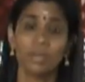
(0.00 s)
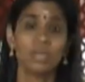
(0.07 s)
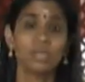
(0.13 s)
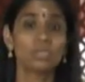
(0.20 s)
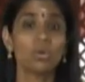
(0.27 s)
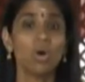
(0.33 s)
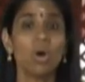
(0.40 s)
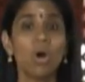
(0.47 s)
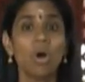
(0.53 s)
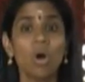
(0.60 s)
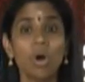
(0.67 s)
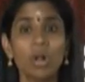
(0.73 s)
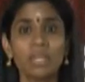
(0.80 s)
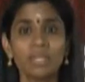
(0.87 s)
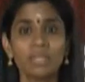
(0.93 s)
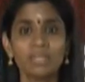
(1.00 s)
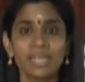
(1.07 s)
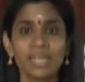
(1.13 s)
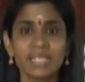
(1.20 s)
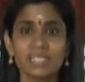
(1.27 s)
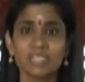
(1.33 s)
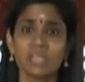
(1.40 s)
So all the
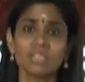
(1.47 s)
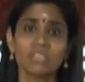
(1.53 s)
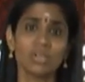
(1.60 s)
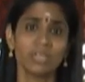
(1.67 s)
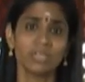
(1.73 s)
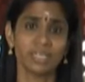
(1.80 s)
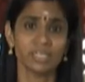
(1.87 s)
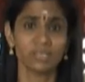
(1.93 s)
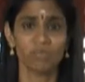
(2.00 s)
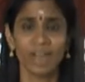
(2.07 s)
things runs on test.